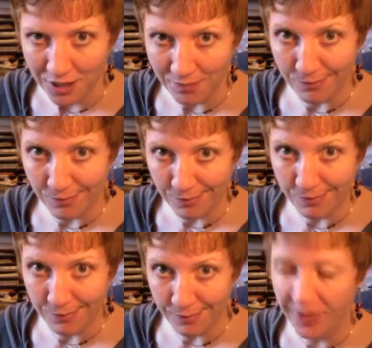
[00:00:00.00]

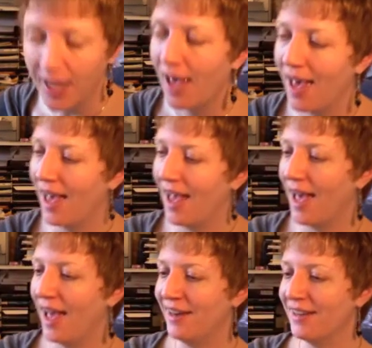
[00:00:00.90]

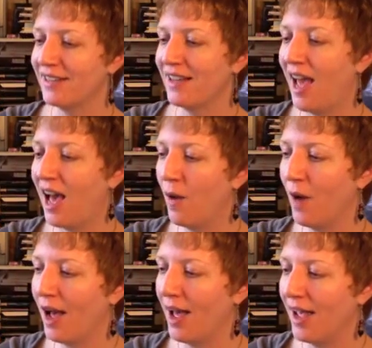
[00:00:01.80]
and how
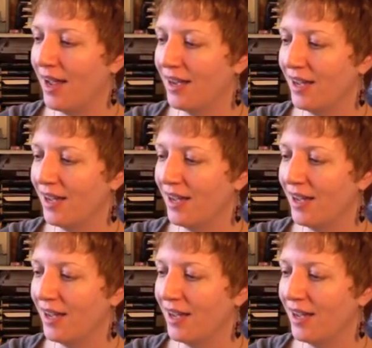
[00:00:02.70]
I